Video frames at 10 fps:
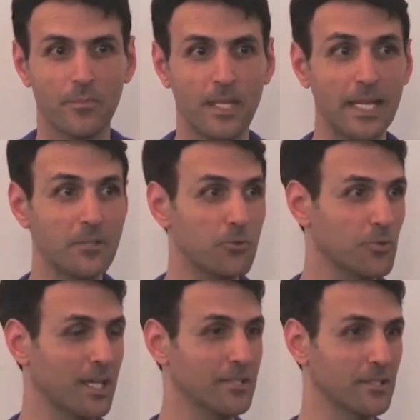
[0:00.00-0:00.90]
Add to
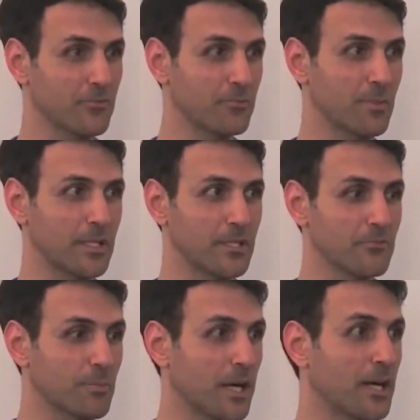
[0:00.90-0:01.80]
that, if
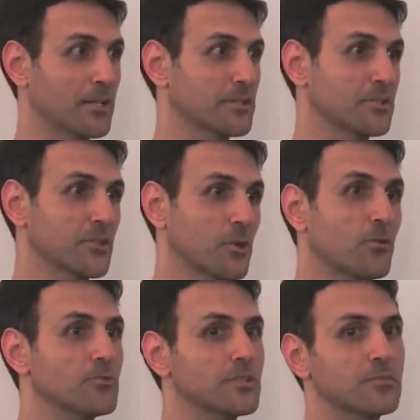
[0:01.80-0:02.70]
my heart is
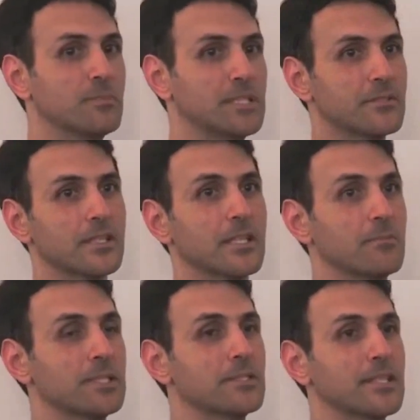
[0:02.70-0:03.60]
closed, it means that I
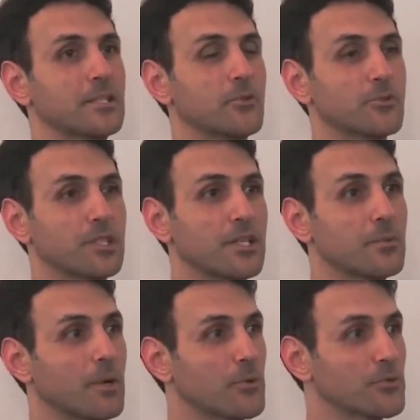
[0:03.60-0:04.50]
basically don't care
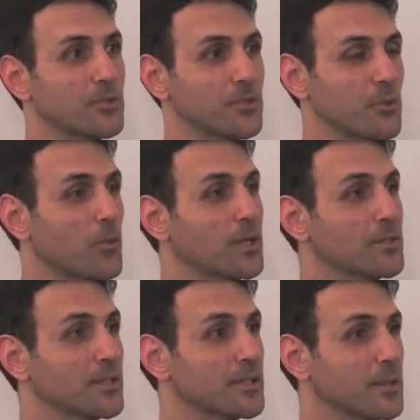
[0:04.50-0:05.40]
about the
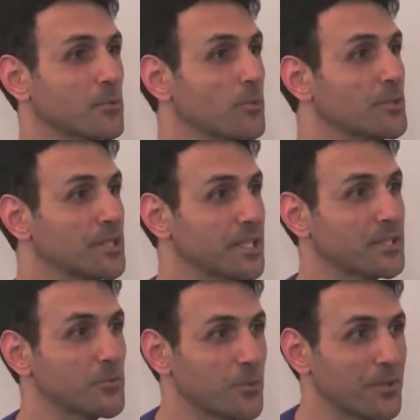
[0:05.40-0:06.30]
one that I'm
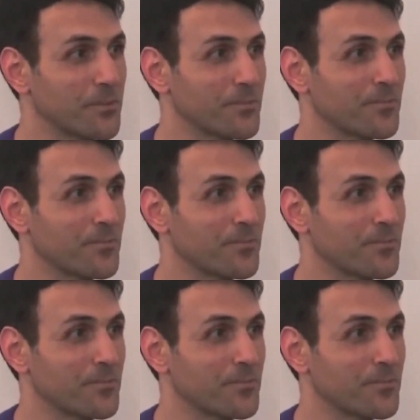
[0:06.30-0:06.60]
communicating with.